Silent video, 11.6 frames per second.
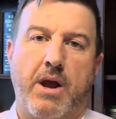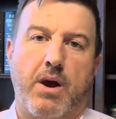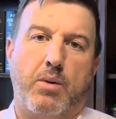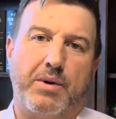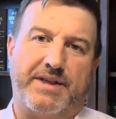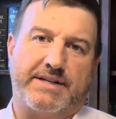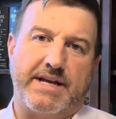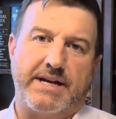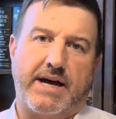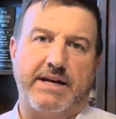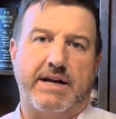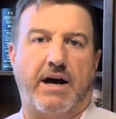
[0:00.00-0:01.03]
With the
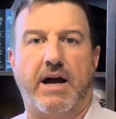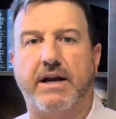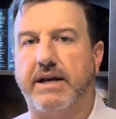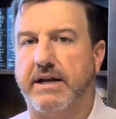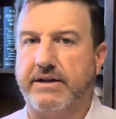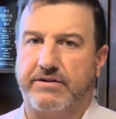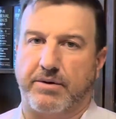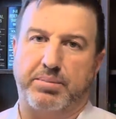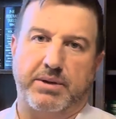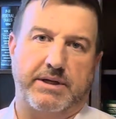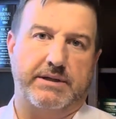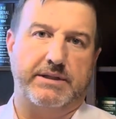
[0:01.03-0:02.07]
1099, it is
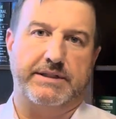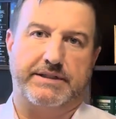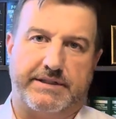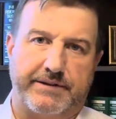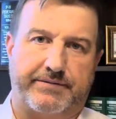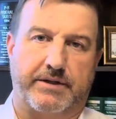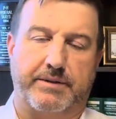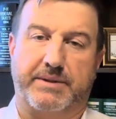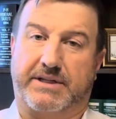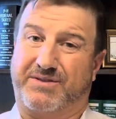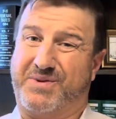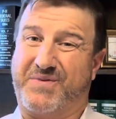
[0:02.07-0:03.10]
completely different
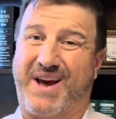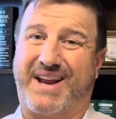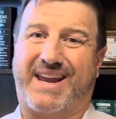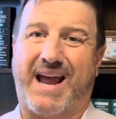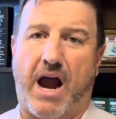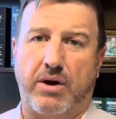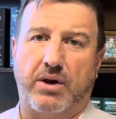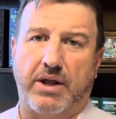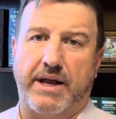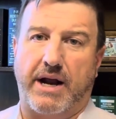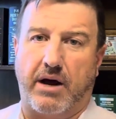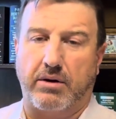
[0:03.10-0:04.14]
because we've got to
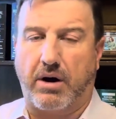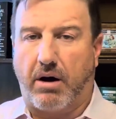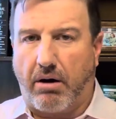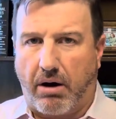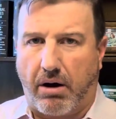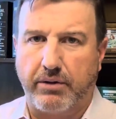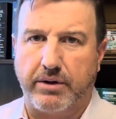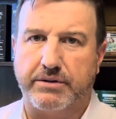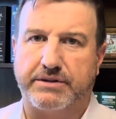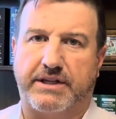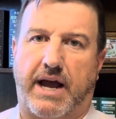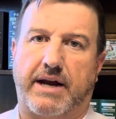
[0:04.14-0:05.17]
calculate out all those
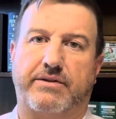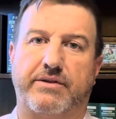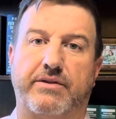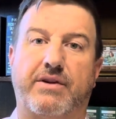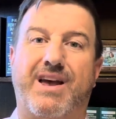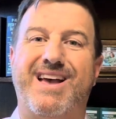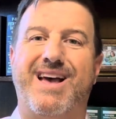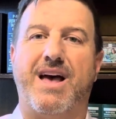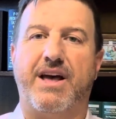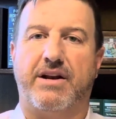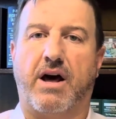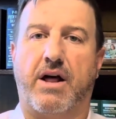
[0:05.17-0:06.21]
taxes
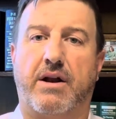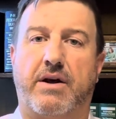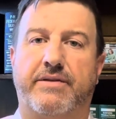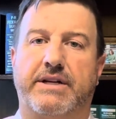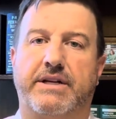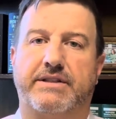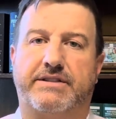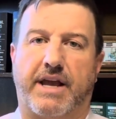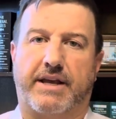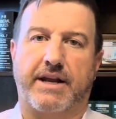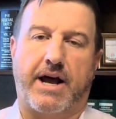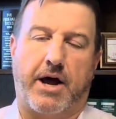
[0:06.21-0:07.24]
and none of it is
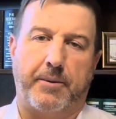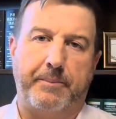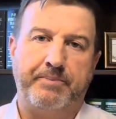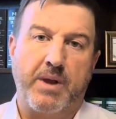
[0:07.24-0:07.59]
taken out.